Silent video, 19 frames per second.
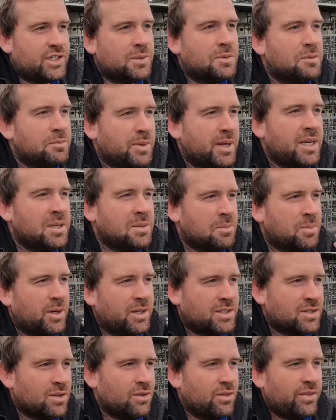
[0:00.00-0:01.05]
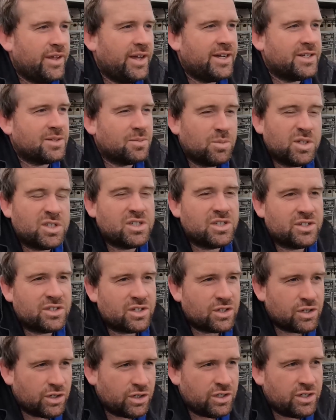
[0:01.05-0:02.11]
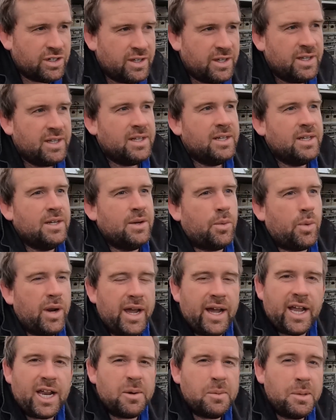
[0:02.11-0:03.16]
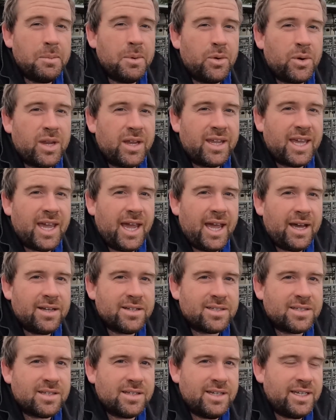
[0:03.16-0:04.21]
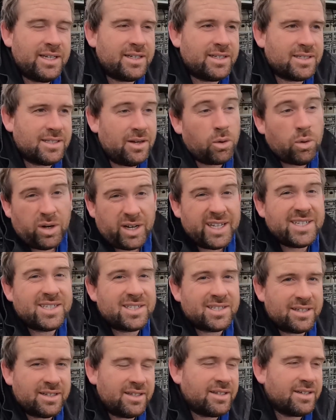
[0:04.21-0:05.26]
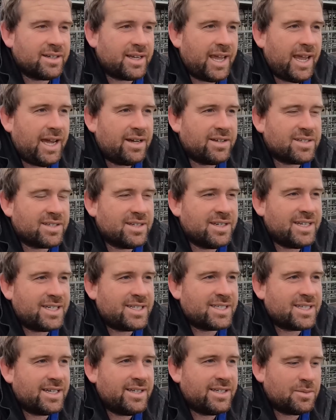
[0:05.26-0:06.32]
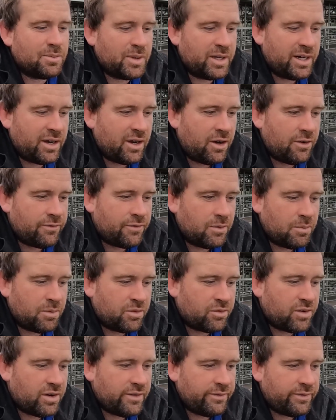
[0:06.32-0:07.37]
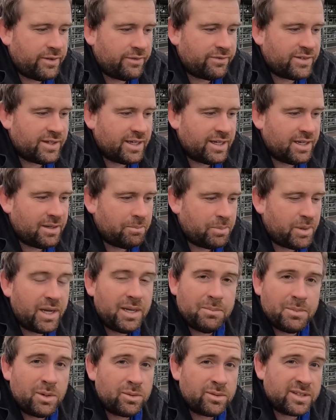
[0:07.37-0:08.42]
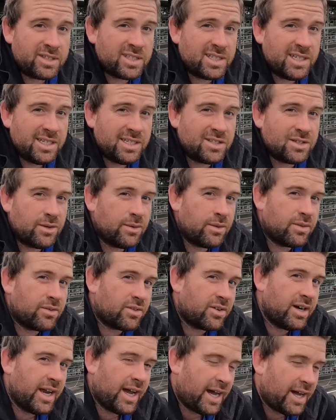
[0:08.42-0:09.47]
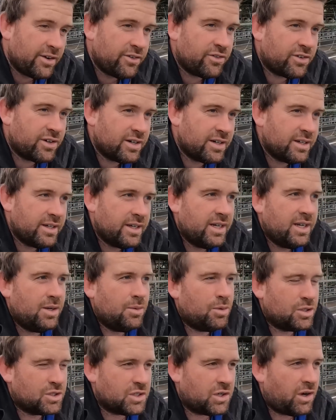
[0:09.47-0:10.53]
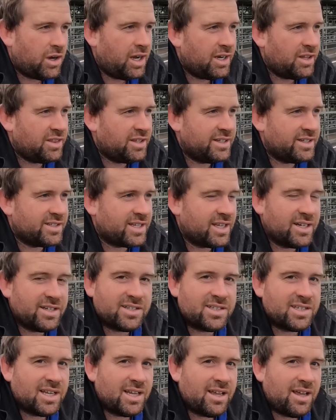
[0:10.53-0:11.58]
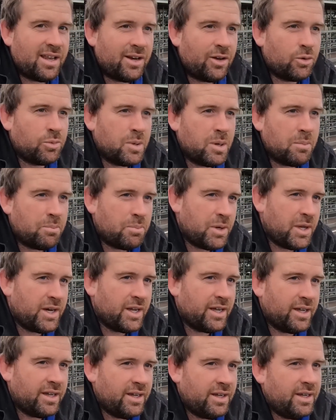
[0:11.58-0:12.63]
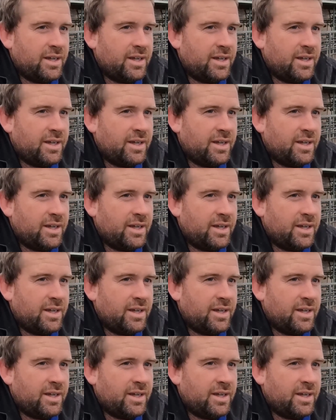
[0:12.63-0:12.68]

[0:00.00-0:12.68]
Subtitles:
So we've beaten it by 2,000, which is good. We are going to be milking cows next, or less cows next season. We're going to go from 315 peak milk this year to 300, which I think is going to sit a little bit better.